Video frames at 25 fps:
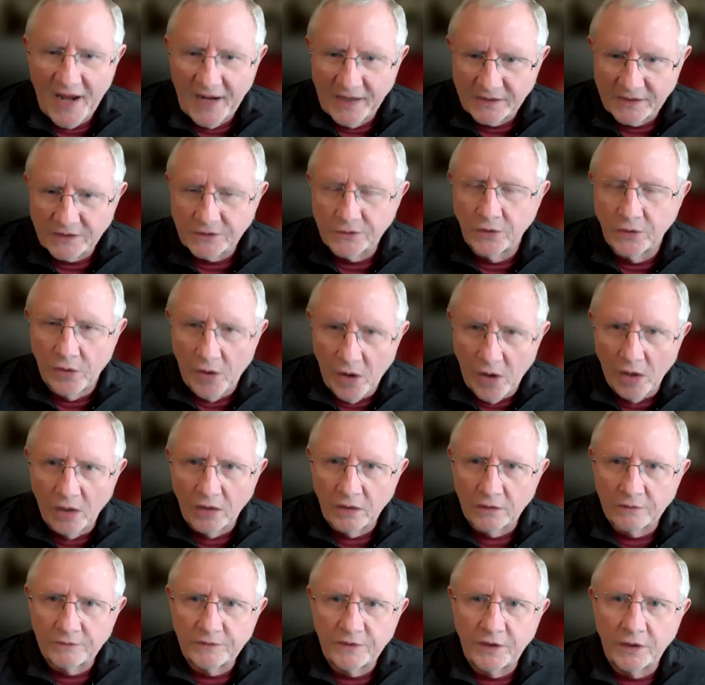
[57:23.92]
Thanks to
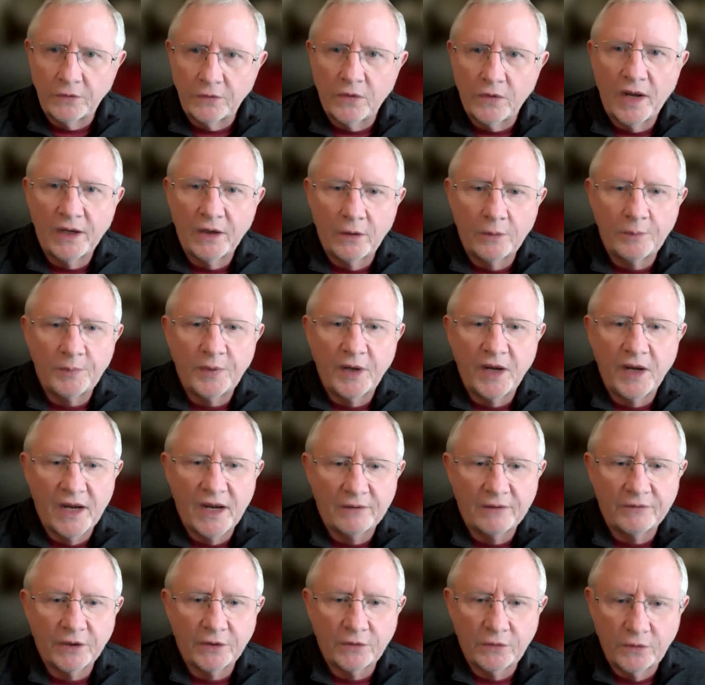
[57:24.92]
all of you. I hope you have